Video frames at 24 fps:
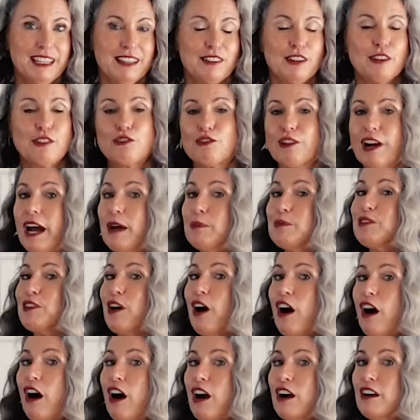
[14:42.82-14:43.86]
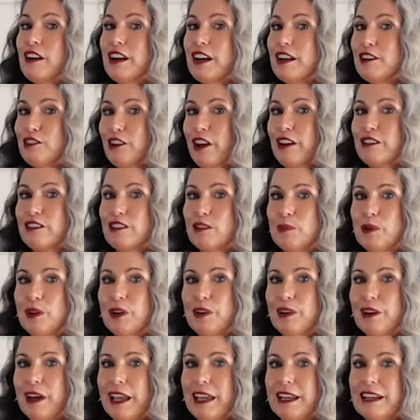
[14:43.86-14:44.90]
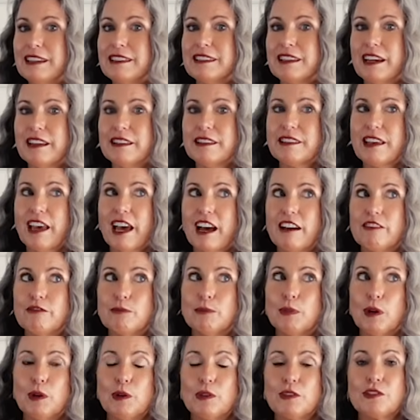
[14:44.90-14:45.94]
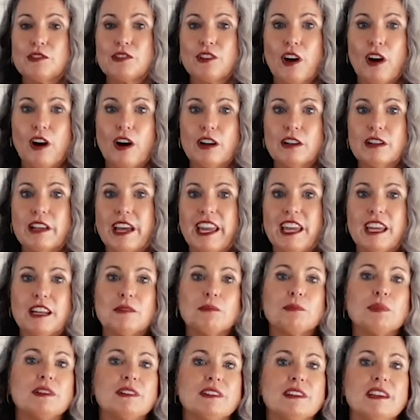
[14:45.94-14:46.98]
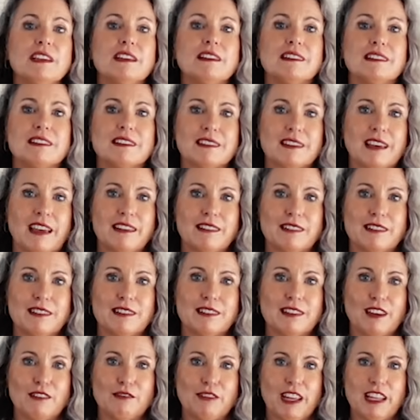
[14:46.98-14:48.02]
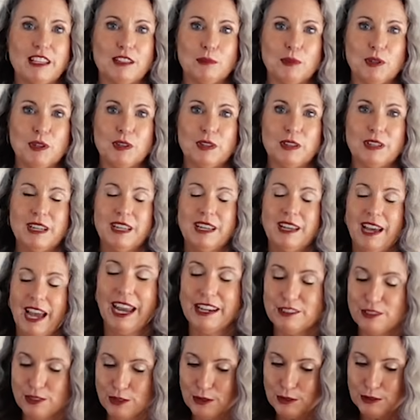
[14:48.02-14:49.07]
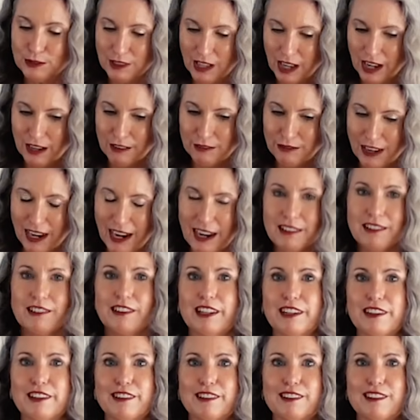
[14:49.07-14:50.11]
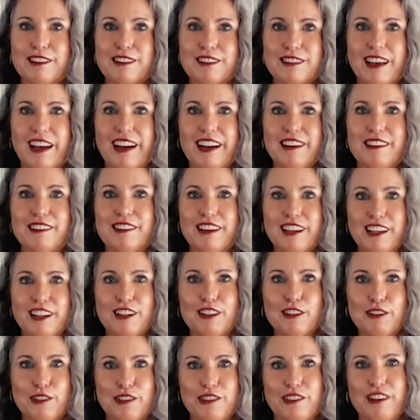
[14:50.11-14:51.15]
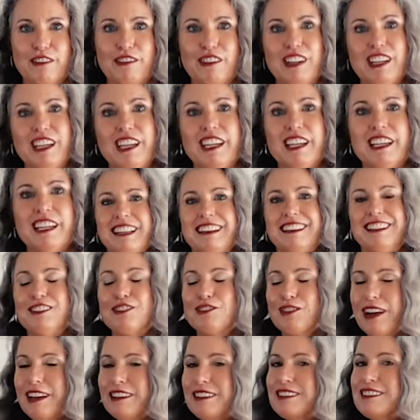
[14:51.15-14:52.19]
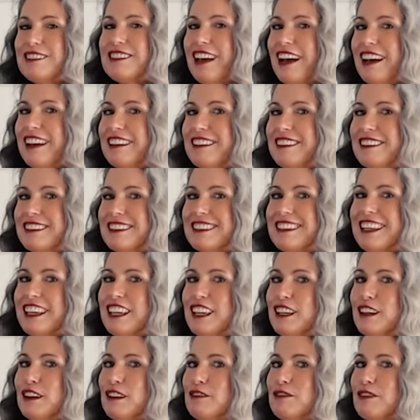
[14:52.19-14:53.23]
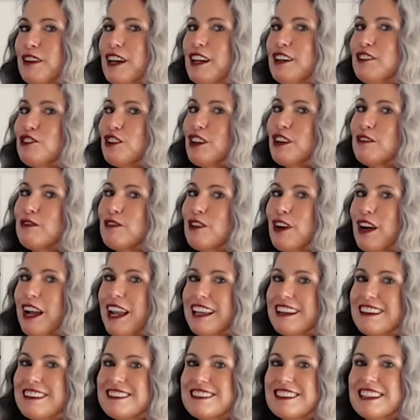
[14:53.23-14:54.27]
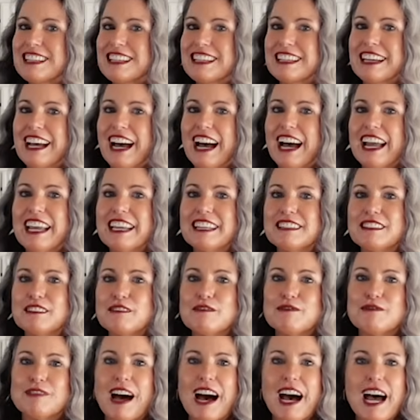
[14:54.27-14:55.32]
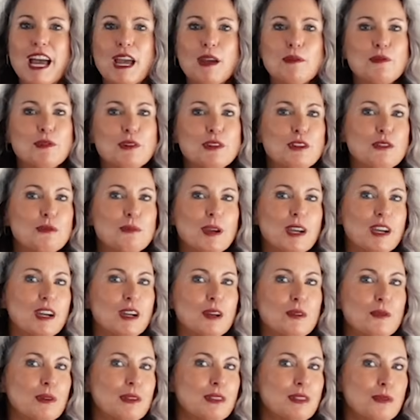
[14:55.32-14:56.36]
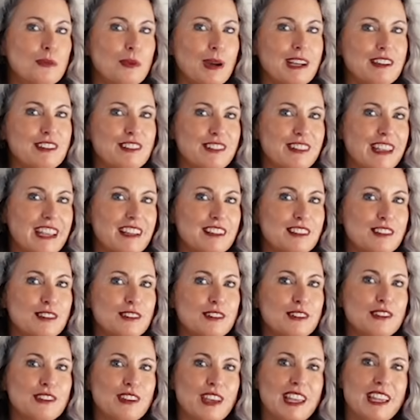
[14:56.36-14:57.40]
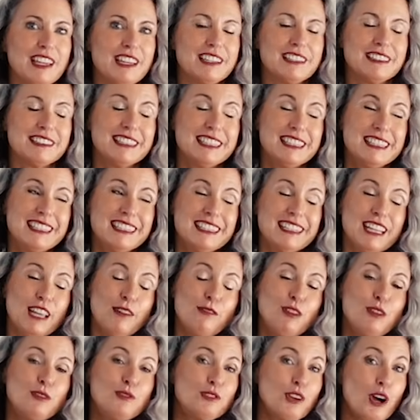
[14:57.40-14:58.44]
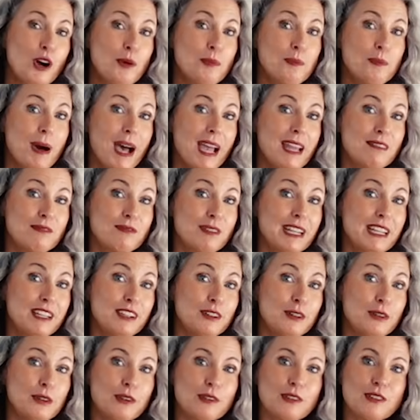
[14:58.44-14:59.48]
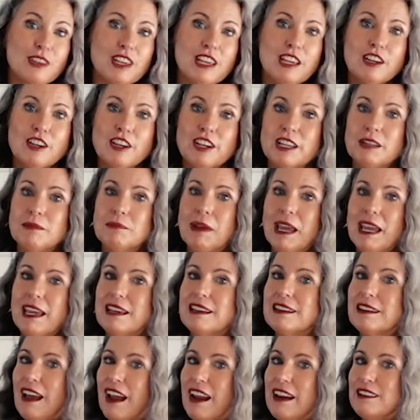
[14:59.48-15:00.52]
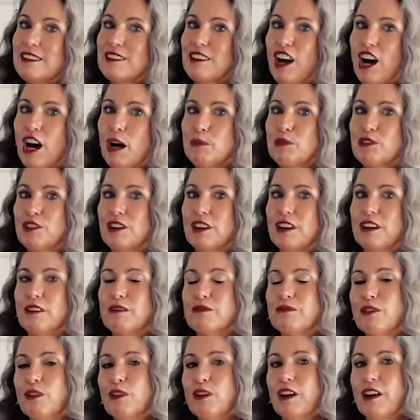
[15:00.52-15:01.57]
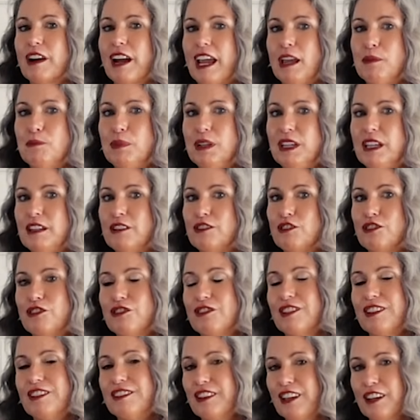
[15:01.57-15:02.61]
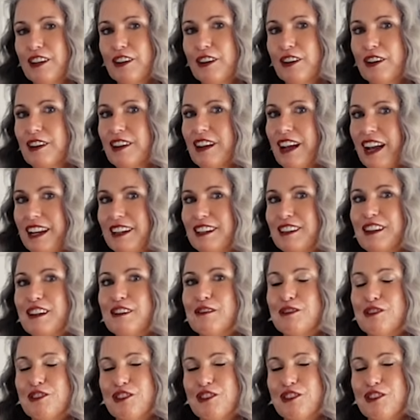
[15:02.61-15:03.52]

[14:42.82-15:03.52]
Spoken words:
The straps are adjustable and it does have both tall and petite sizes available. I do love Athleta's size inclusivity. The dress does give a Jennifer Aniston kind of vibe when you pair it with the wedge sandals, and if you don't mind wrinkles, it could make a nice option for a beach to dinner kind of